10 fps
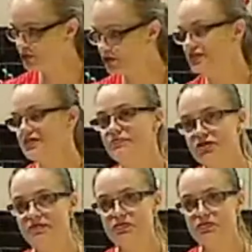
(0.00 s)
because
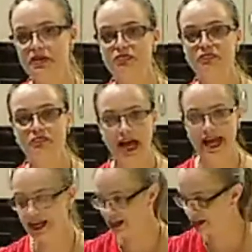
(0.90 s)
sometimes people
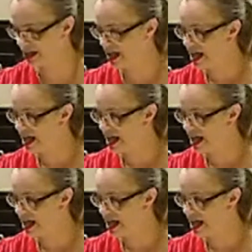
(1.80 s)
panic.